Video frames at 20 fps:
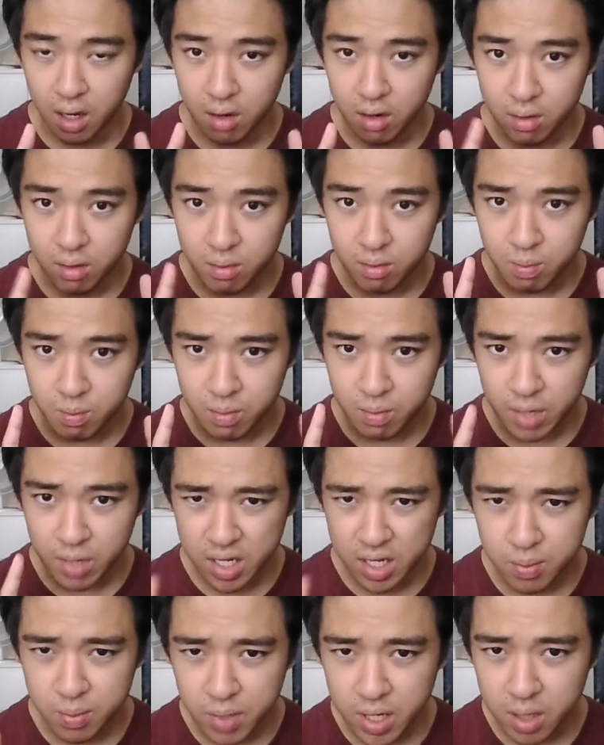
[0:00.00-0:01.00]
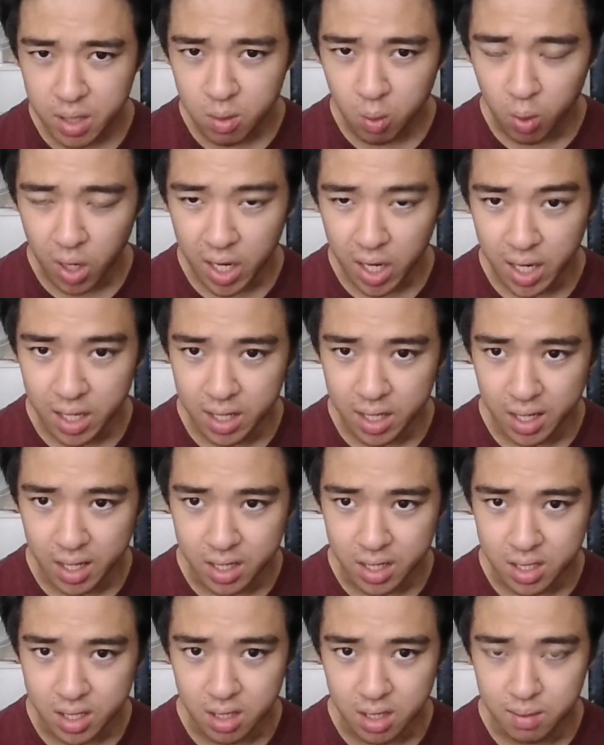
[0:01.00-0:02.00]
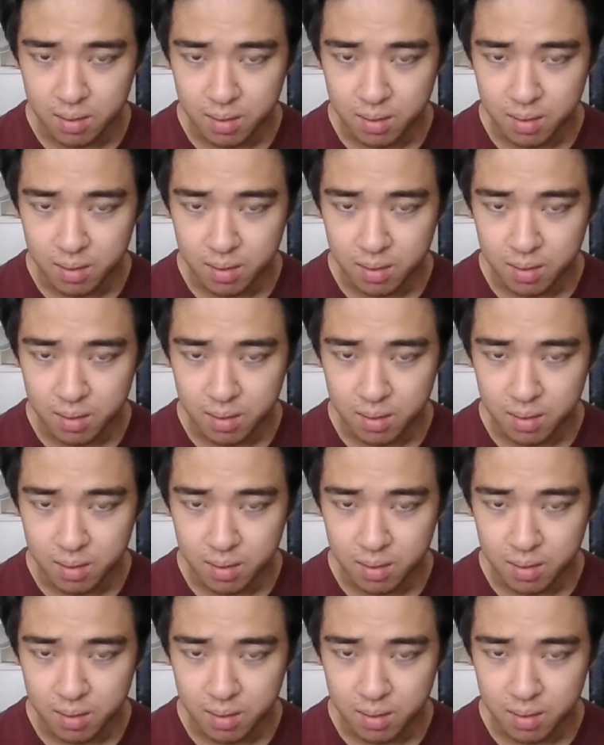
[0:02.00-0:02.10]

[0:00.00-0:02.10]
I'll explain why that is